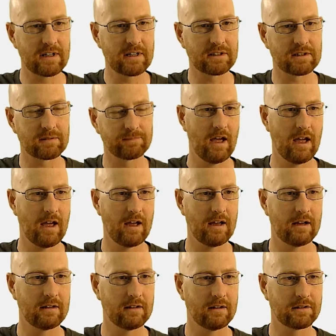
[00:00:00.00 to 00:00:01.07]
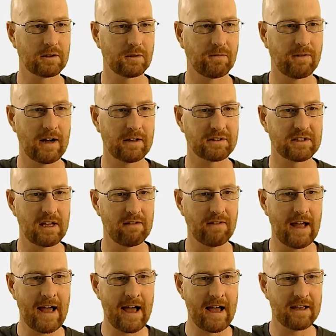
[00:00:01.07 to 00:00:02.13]
this and let's go file
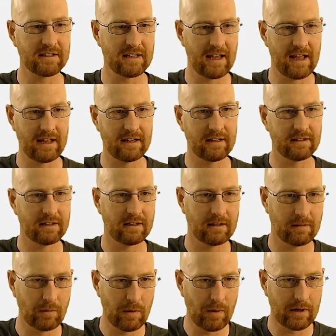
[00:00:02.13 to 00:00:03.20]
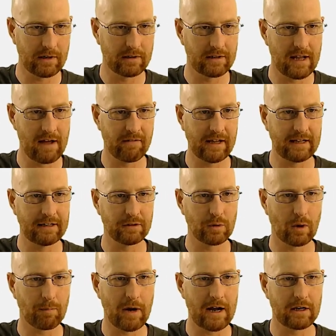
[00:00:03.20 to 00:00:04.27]
save as, and we wanna navigate
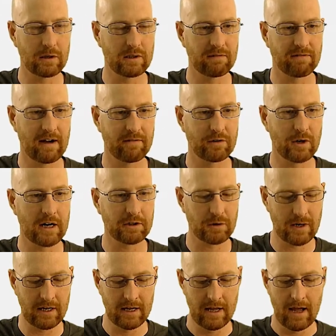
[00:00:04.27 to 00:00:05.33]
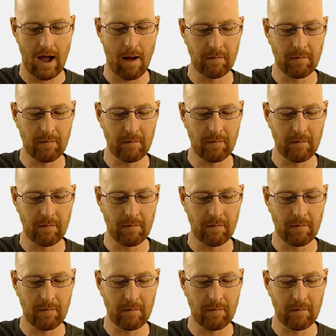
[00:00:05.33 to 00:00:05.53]
into our PyQt5 directory.